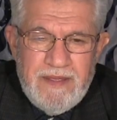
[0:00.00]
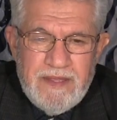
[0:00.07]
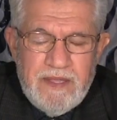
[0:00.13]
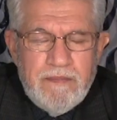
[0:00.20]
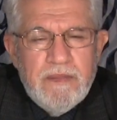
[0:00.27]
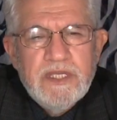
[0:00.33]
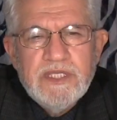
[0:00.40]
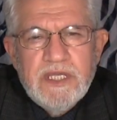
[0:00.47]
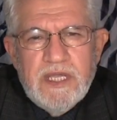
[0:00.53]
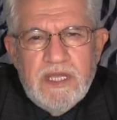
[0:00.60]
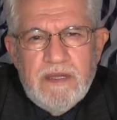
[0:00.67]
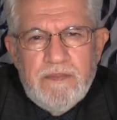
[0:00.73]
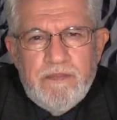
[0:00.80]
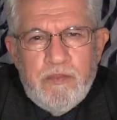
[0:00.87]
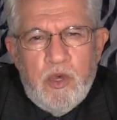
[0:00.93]
the
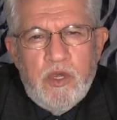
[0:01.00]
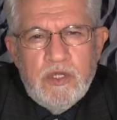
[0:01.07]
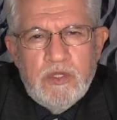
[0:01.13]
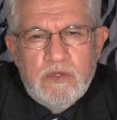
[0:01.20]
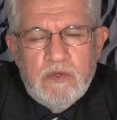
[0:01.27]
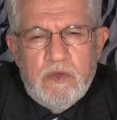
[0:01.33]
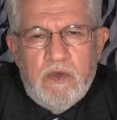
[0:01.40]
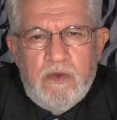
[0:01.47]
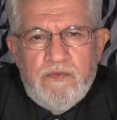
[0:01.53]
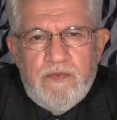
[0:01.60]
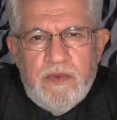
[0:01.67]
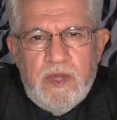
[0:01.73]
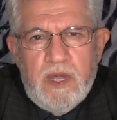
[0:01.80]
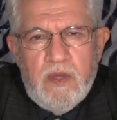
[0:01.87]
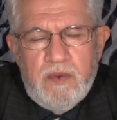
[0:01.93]
missing point
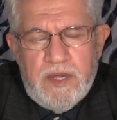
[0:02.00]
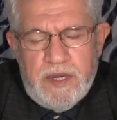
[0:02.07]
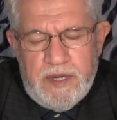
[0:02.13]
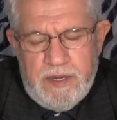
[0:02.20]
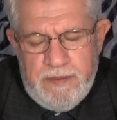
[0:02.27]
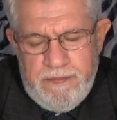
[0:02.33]
of our